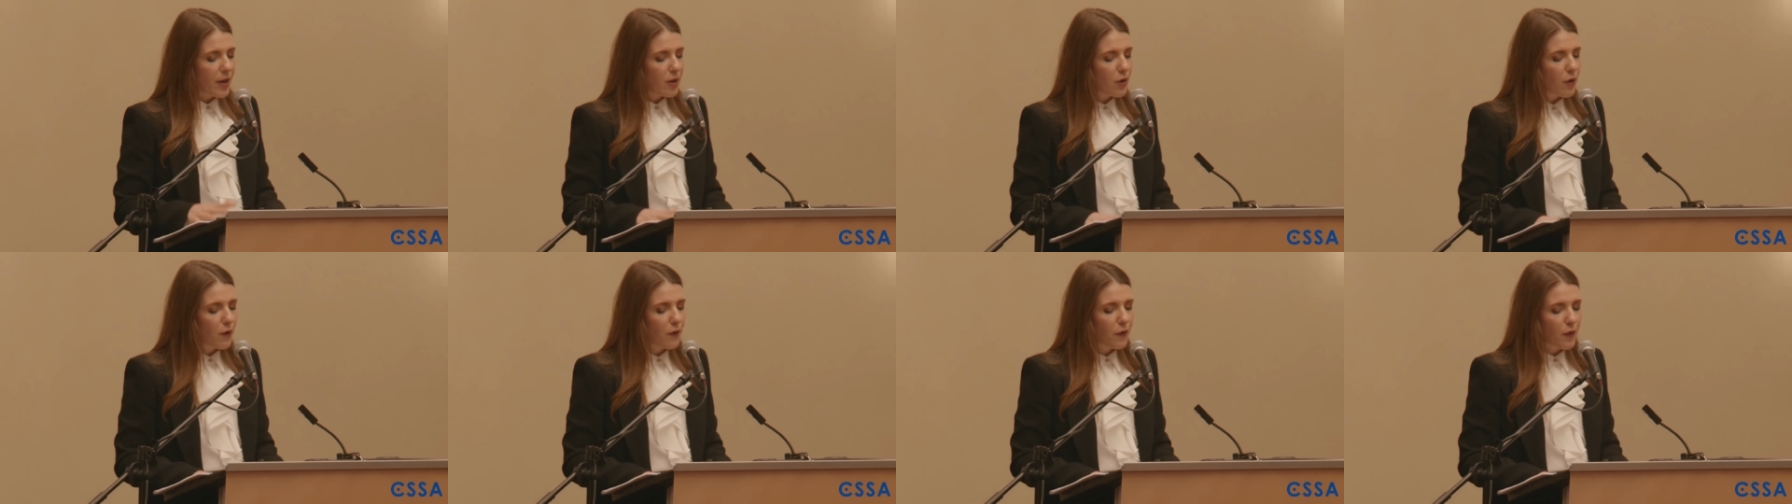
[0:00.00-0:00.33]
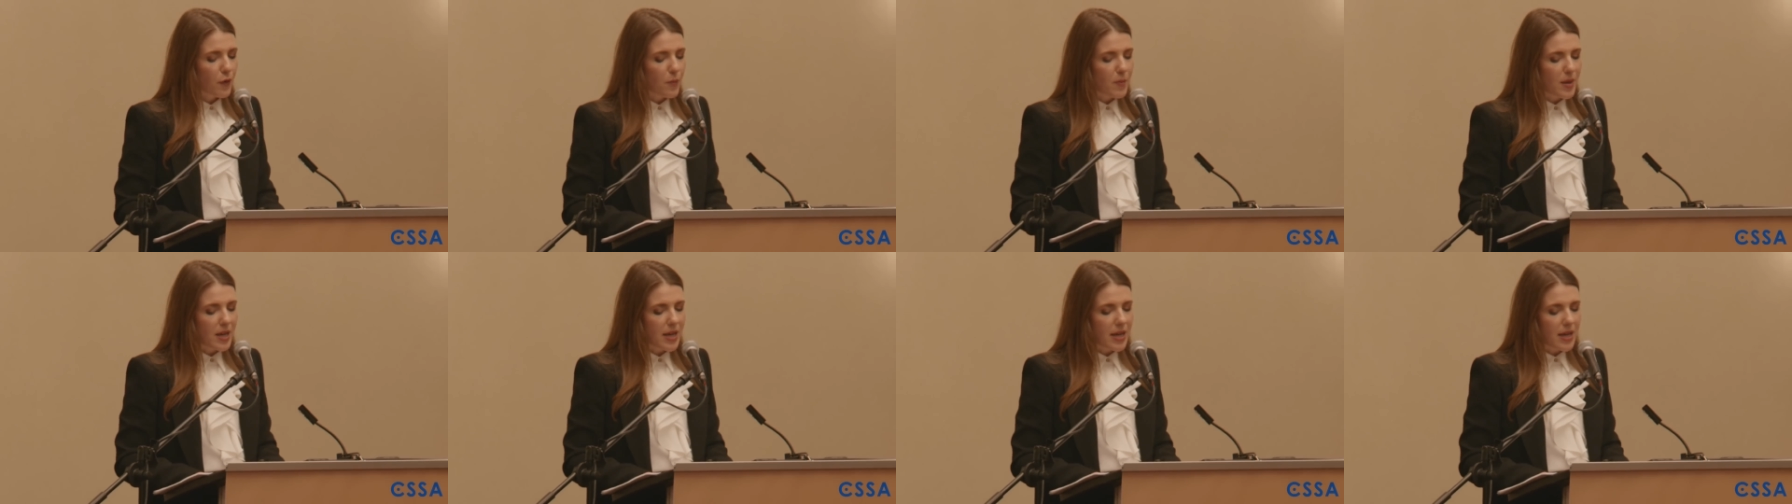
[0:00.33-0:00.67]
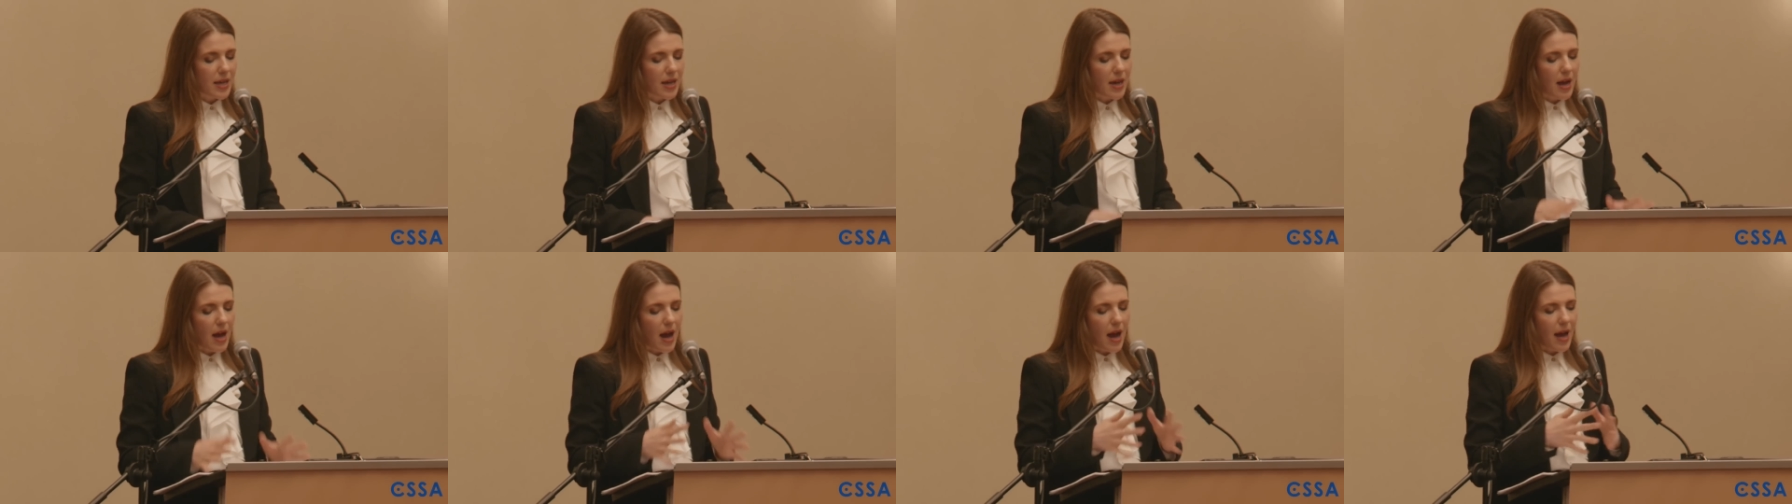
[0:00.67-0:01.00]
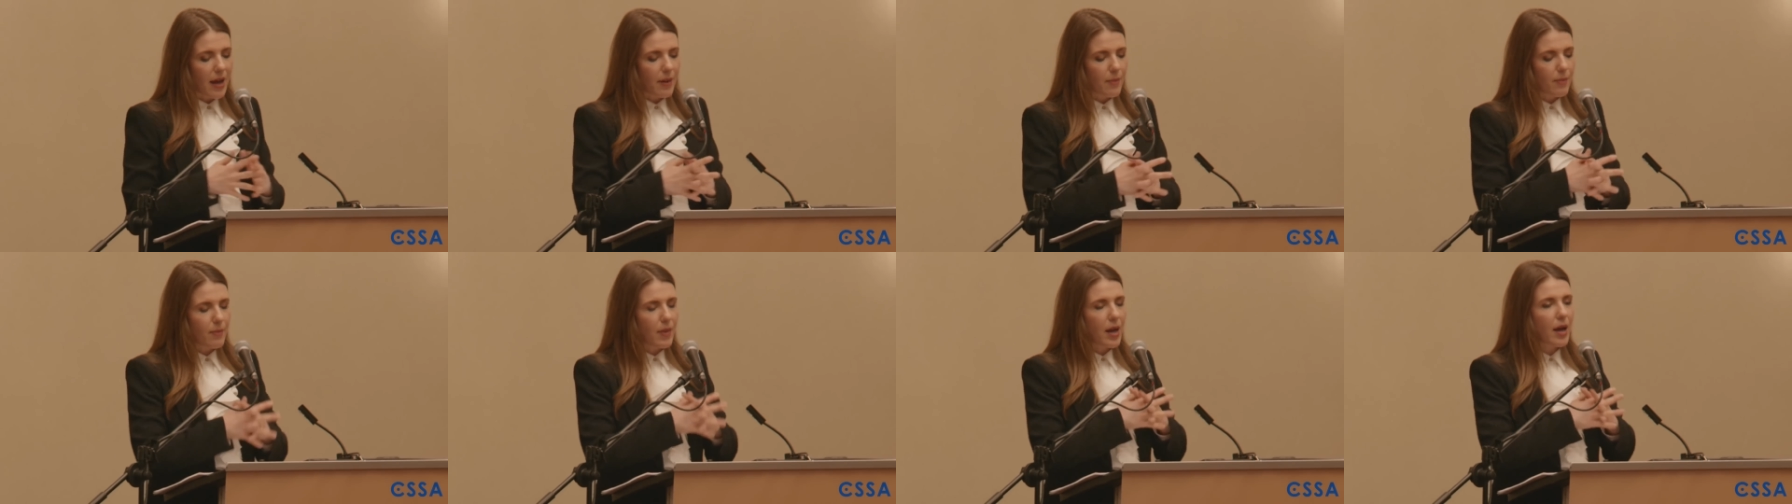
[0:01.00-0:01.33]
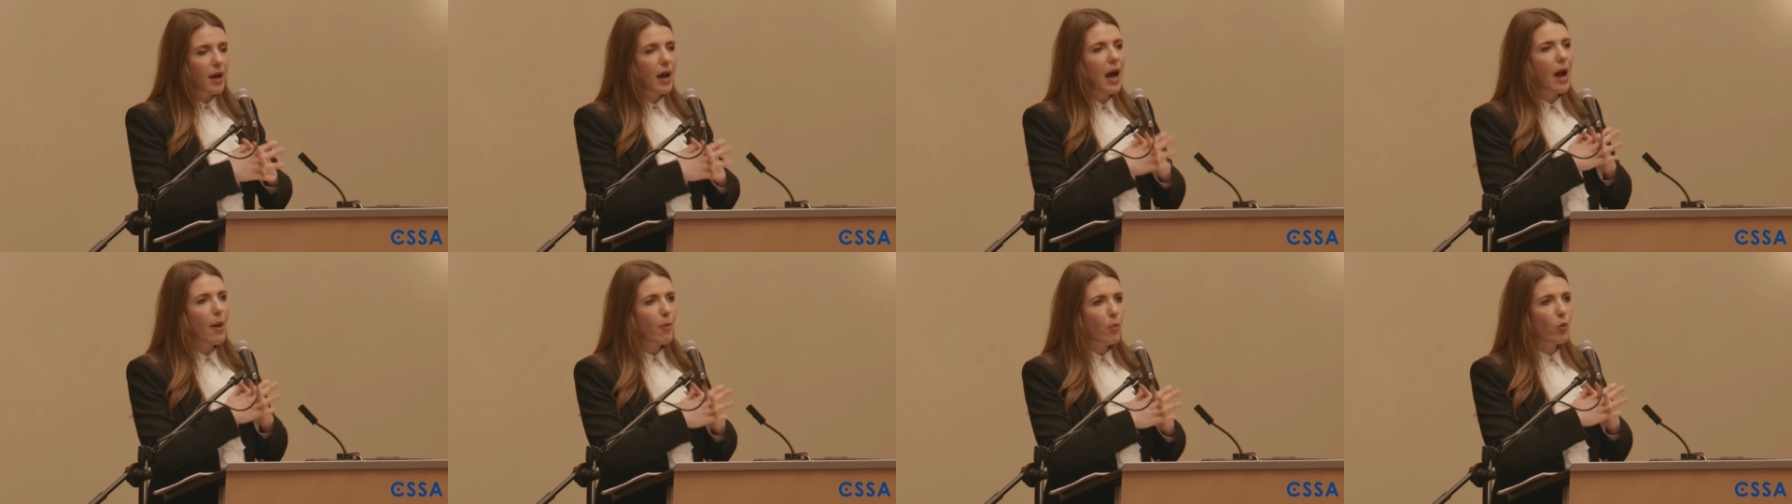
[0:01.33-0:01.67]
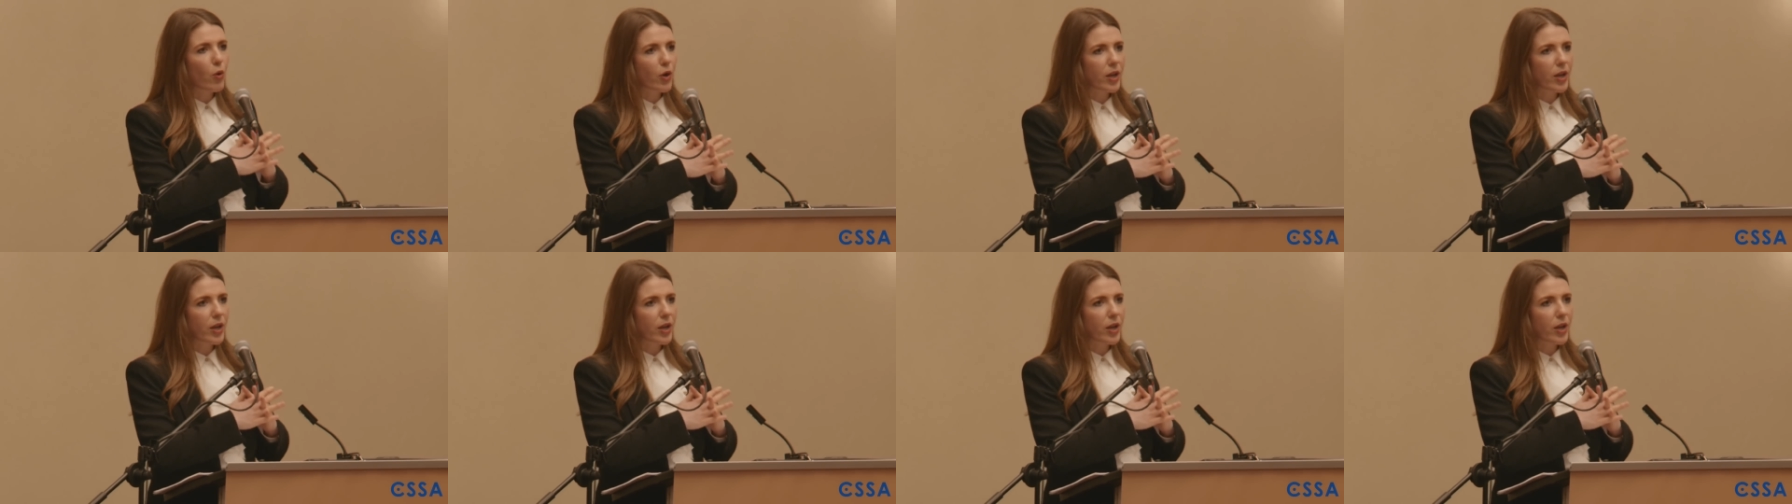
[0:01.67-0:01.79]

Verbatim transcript: but I know for me, I'm uh, I'm